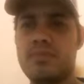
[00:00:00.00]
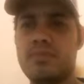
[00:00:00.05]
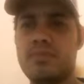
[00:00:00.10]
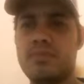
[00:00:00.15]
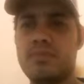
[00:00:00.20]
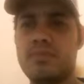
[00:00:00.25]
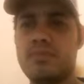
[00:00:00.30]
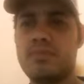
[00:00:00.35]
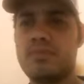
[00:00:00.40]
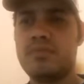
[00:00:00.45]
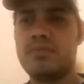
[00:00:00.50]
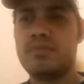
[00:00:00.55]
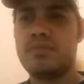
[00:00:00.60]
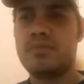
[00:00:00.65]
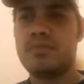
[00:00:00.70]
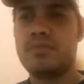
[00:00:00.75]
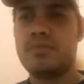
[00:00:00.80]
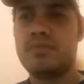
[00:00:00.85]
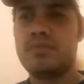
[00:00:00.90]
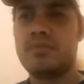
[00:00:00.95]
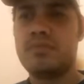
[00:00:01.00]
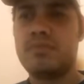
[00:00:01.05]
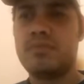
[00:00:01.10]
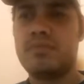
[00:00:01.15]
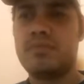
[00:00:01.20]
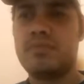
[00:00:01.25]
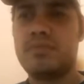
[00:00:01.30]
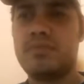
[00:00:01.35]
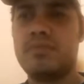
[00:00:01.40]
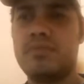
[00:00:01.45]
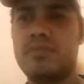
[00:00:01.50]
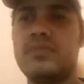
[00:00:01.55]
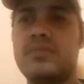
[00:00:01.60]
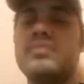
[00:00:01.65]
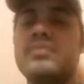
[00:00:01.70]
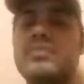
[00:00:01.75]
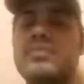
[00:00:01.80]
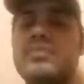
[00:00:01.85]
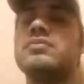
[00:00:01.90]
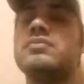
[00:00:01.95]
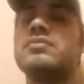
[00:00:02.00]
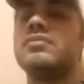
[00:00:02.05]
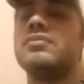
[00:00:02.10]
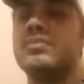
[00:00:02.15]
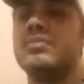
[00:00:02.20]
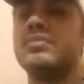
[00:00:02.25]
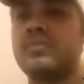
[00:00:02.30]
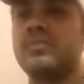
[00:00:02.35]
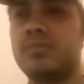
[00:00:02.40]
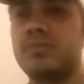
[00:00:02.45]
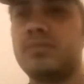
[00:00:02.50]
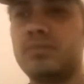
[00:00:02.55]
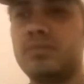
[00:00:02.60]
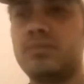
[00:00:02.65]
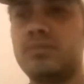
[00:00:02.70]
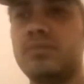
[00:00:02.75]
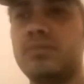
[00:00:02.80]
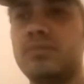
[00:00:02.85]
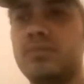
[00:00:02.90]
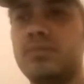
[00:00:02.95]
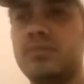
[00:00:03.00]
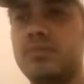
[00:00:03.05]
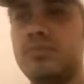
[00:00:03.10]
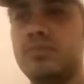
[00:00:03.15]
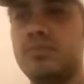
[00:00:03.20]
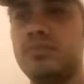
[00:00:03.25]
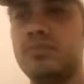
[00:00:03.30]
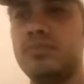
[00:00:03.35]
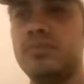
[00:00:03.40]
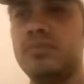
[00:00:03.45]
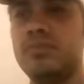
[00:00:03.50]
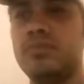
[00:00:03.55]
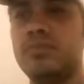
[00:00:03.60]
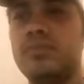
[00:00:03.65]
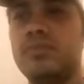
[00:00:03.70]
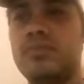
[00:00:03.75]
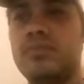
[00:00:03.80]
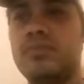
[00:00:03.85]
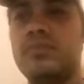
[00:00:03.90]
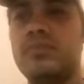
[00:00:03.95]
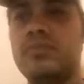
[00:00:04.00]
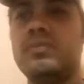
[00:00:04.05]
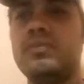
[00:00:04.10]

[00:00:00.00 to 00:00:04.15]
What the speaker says: (silent)